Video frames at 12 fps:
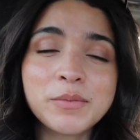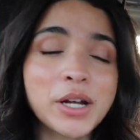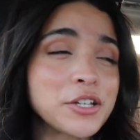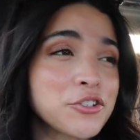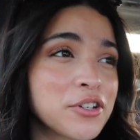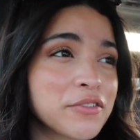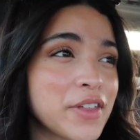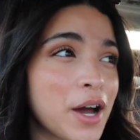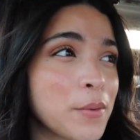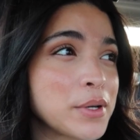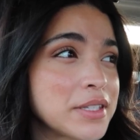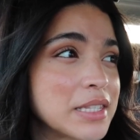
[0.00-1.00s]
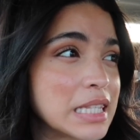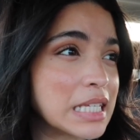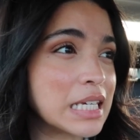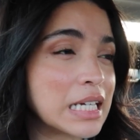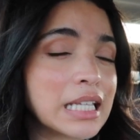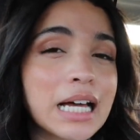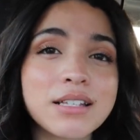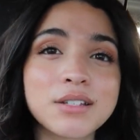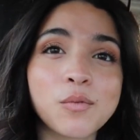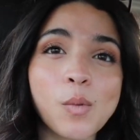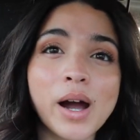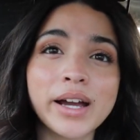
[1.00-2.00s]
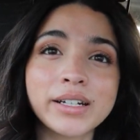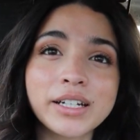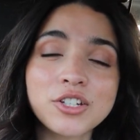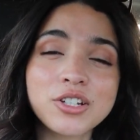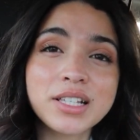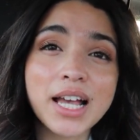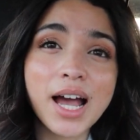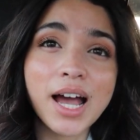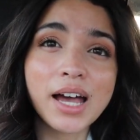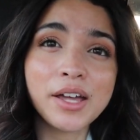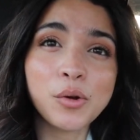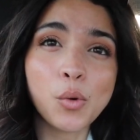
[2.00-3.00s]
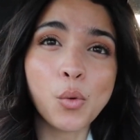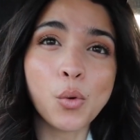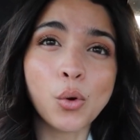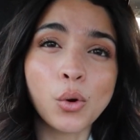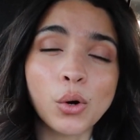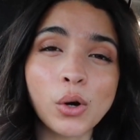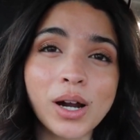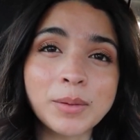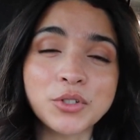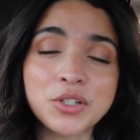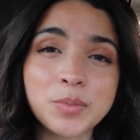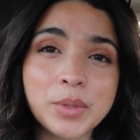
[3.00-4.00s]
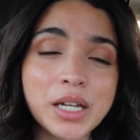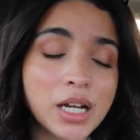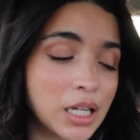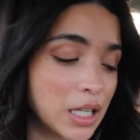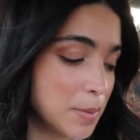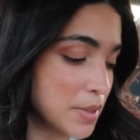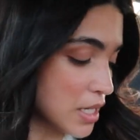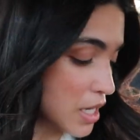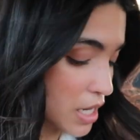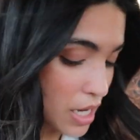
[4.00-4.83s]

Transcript: I'm not sure if that was the glass of wine I just had or I'm just being clumsy.